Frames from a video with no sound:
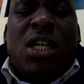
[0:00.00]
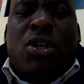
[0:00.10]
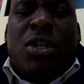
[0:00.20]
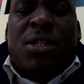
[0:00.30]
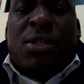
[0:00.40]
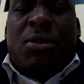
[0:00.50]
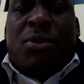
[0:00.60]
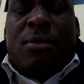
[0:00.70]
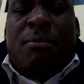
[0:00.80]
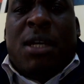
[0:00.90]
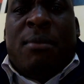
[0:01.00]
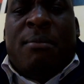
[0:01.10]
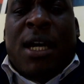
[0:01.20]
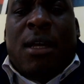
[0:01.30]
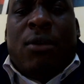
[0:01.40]
in your institution, maybe
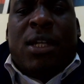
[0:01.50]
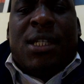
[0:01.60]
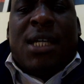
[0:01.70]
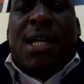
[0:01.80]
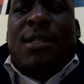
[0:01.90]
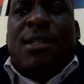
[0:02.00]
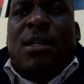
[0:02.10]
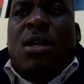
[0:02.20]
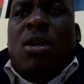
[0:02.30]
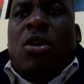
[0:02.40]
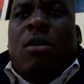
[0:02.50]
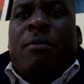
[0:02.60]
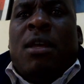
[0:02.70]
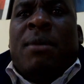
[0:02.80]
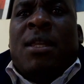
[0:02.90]
by the auditors
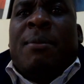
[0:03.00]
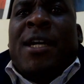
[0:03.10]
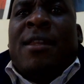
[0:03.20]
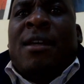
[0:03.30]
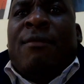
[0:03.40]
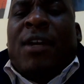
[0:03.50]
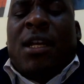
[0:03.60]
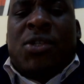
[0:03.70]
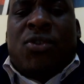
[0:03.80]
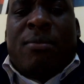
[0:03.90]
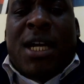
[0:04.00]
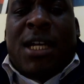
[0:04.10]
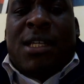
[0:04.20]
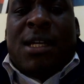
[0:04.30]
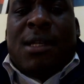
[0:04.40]
or maybe by the financial
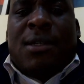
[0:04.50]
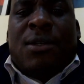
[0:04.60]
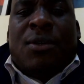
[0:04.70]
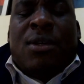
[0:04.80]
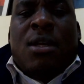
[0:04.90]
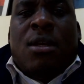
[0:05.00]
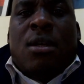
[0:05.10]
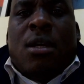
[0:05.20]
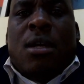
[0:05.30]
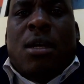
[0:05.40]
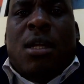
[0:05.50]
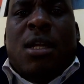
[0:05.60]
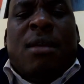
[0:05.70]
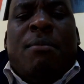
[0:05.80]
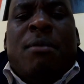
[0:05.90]
managers.
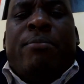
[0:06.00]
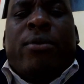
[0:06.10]
Let them